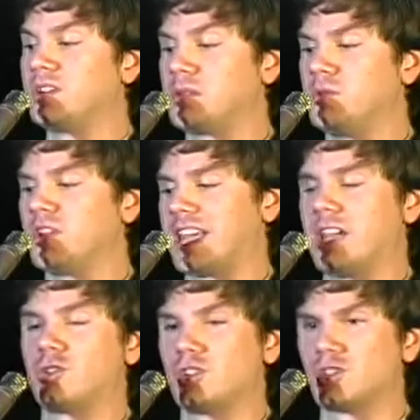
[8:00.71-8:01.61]

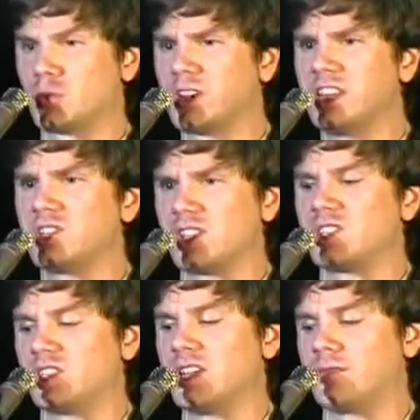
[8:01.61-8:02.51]
communications, really
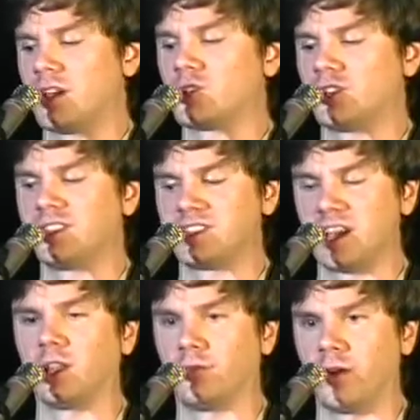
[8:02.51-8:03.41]
since the invention of the
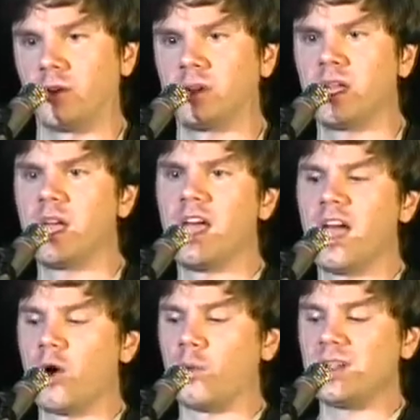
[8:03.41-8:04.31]
telephone.
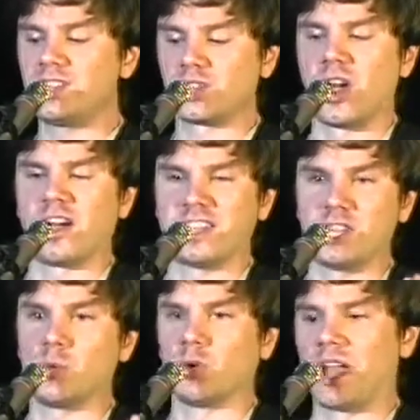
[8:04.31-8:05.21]
We saw
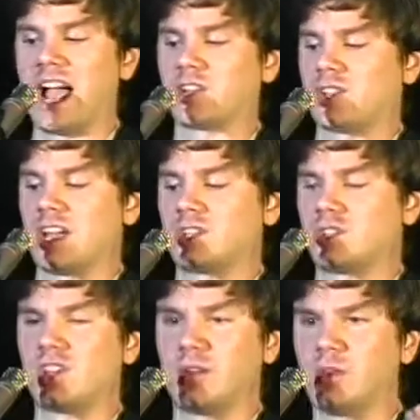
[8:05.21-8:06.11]
equal
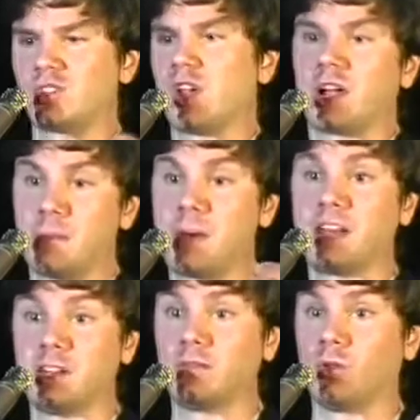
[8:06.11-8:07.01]
access, and we saw
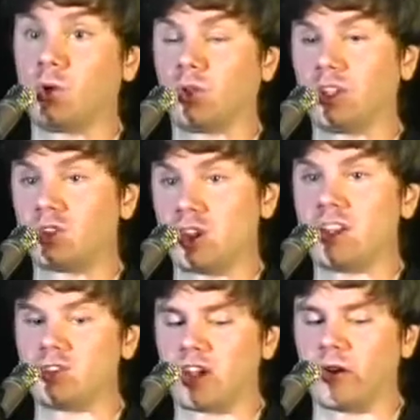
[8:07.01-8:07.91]
competitive local
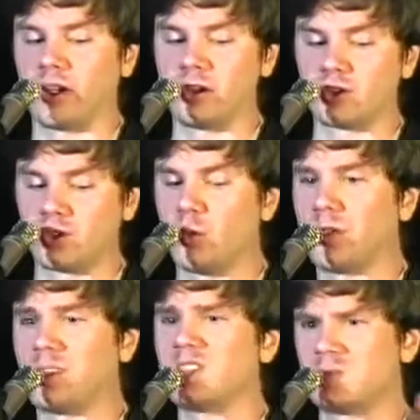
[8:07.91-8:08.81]
exchange carriers. So,
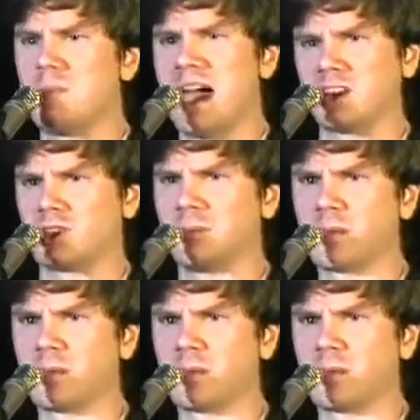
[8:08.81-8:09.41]
what this meant